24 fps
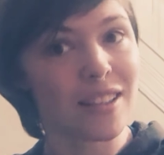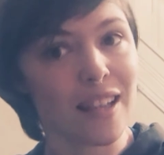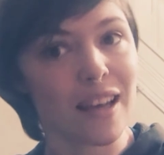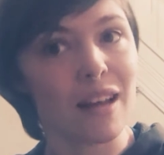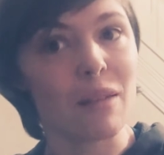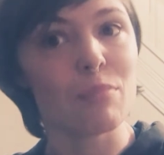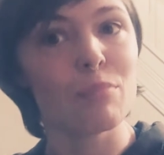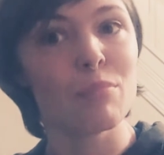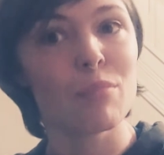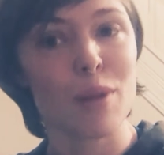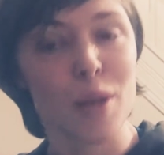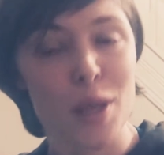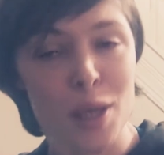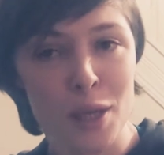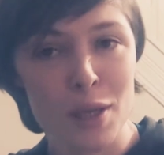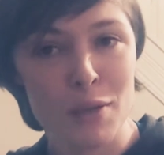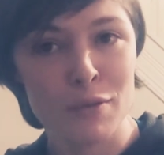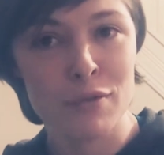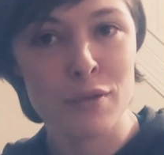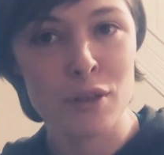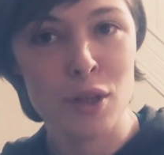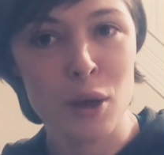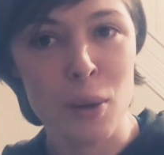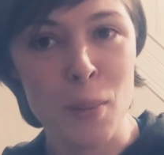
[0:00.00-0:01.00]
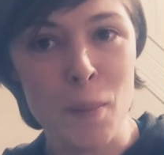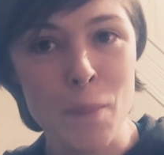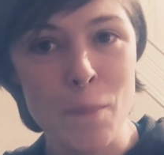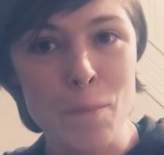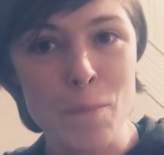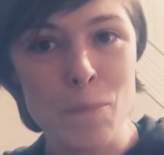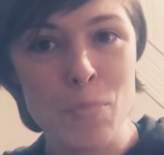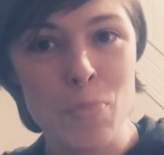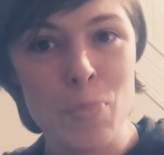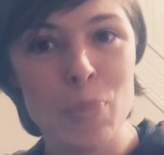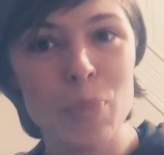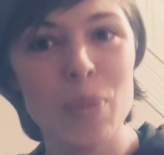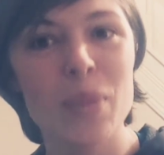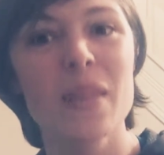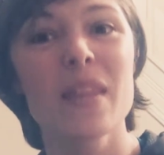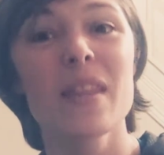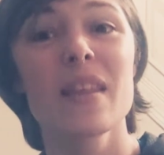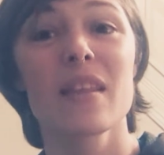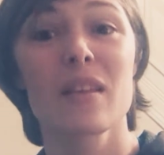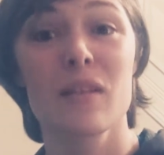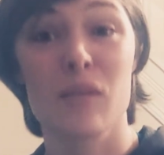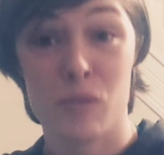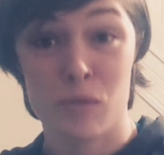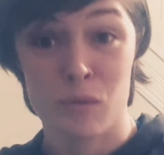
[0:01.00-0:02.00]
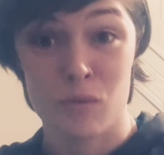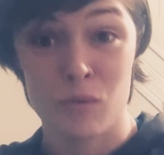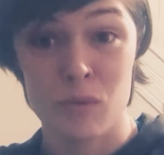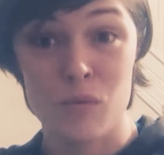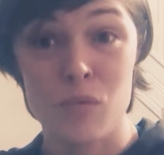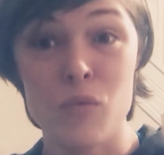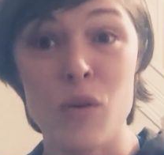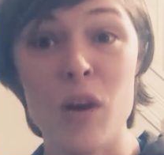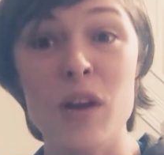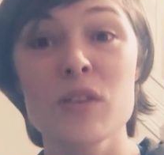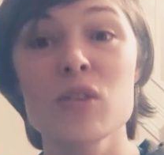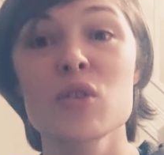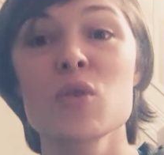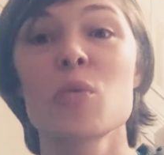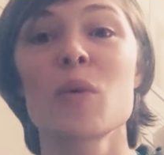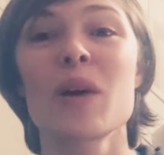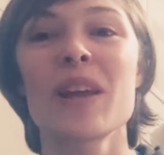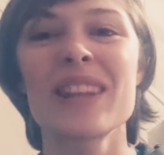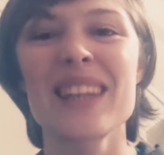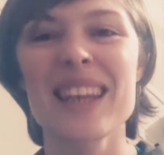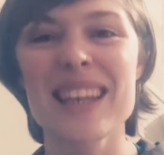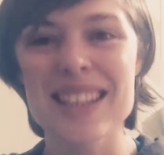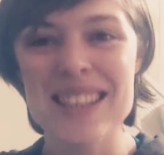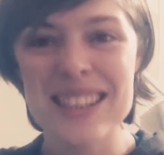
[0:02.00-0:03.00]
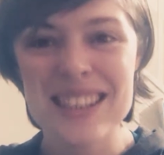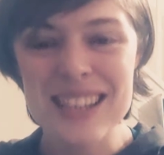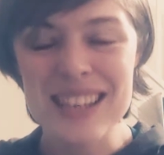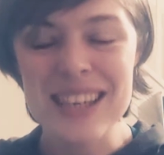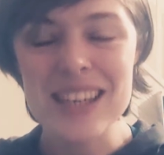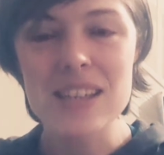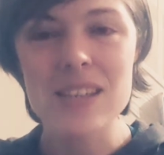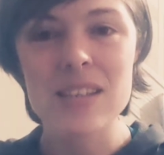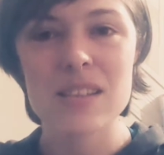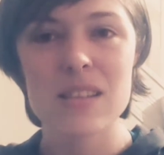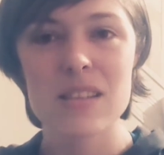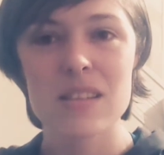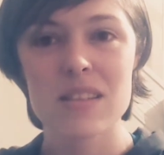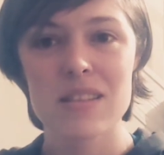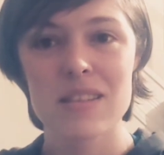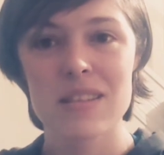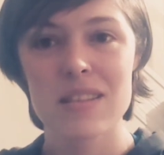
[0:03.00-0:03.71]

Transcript: that behavior. Right? So when they sit,